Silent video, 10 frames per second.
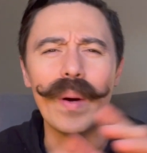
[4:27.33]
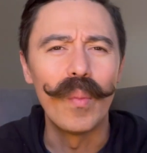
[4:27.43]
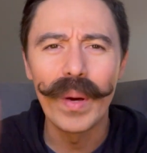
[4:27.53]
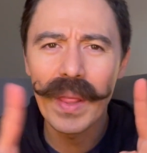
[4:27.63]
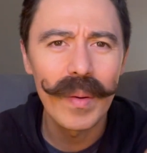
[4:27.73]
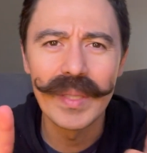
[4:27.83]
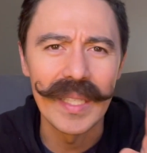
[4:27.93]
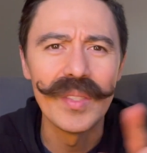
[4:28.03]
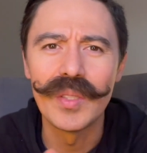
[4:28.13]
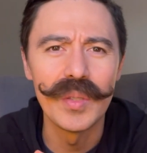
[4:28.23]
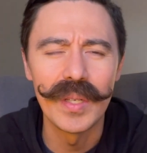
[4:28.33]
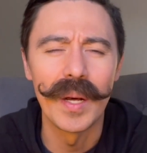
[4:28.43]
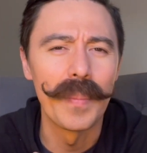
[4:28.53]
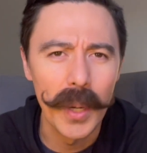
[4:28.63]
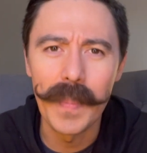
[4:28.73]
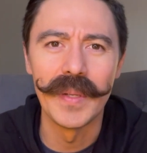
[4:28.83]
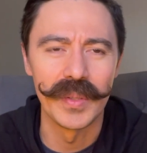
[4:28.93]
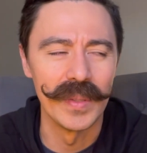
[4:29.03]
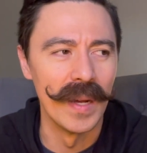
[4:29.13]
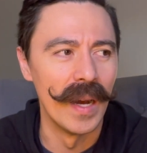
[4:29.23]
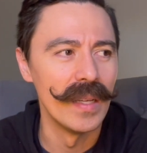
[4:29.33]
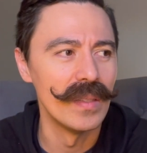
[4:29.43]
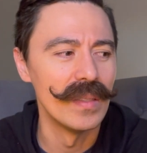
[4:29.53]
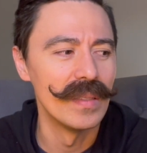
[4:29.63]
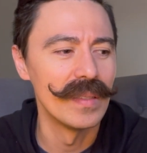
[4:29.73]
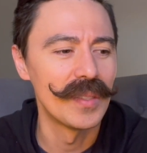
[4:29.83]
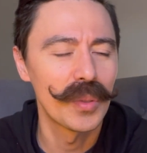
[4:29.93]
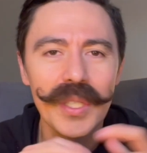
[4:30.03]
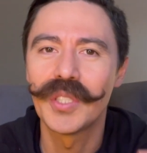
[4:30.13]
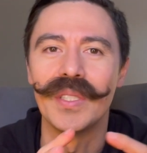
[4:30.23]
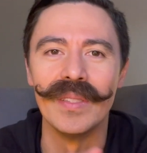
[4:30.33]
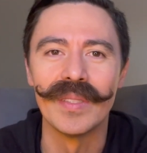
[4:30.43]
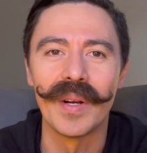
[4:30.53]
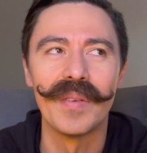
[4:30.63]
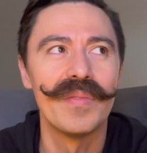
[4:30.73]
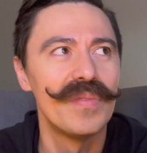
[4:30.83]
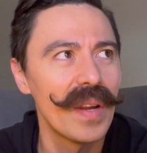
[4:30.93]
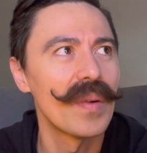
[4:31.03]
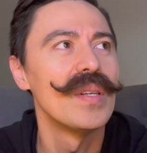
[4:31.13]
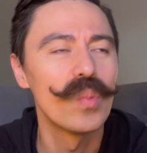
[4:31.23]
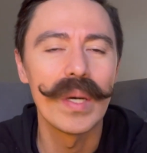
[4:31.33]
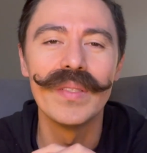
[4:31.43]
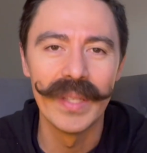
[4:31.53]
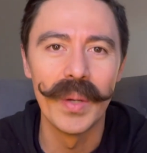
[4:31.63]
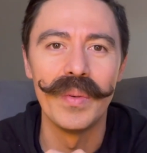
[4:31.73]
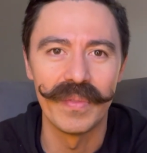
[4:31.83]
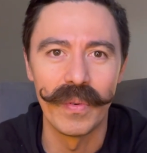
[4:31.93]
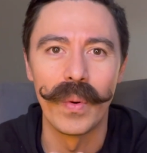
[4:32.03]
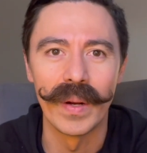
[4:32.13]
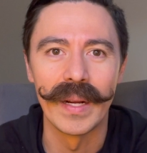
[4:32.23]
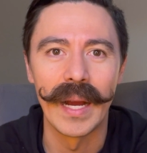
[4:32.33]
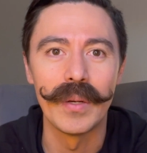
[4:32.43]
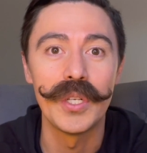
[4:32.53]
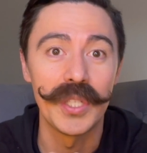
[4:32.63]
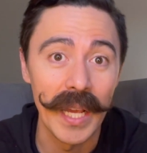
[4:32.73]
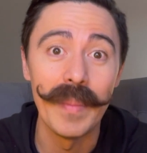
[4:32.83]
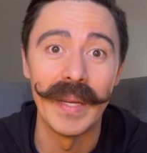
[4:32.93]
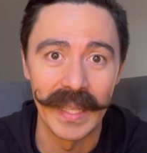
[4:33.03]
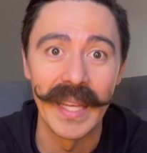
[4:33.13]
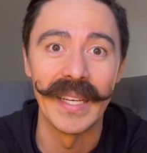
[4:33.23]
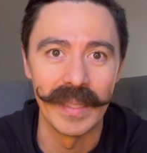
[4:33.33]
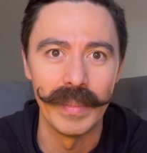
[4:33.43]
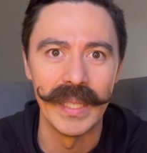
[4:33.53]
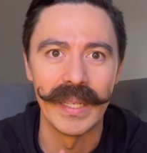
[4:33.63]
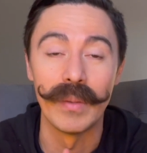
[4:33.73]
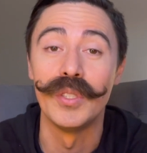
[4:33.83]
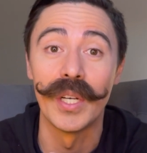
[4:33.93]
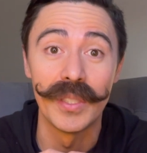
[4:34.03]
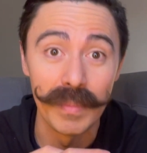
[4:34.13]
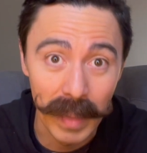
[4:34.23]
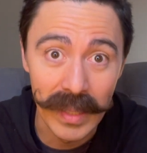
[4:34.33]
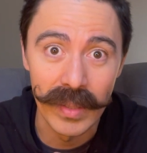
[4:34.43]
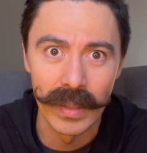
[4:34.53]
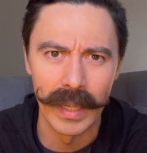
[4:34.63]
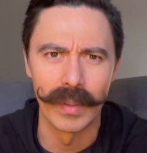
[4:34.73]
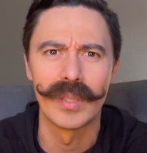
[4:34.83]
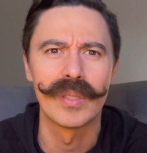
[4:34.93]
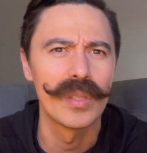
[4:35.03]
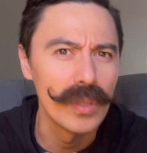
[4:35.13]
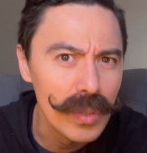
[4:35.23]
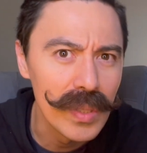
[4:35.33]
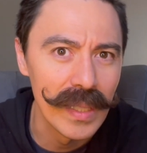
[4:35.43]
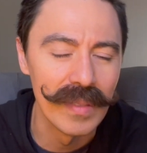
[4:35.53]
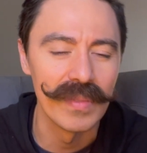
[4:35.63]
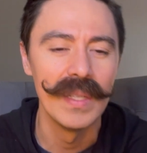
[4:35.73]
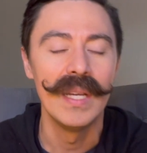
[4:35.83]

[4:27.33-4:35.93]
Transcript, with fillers: Whether that was instituted on purpose or not, Christians are very well known for how shaming they can be, how judgmental, how exclusive,